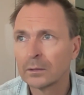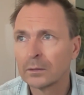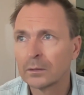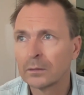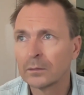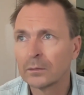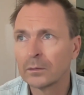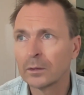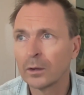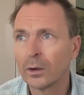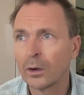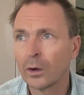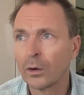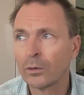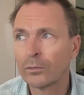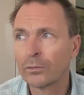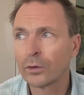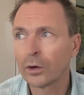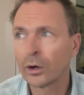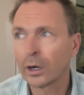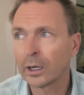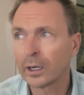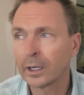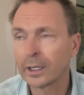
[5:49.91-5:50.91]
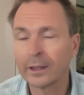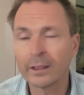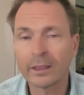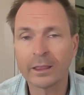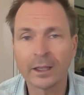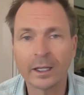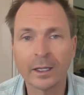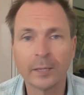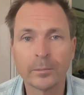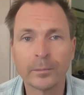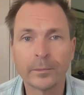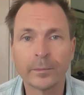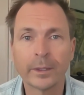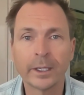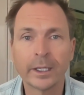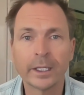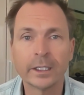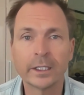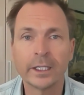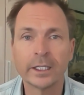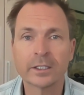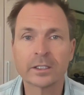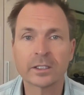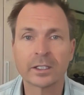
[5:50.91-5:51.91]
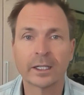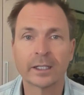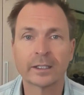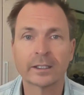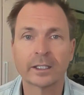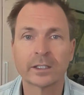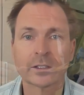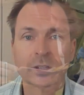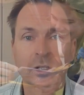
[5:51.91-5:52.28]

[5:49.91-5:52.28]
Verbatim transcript: uh, overarching theme, it, it's that there's a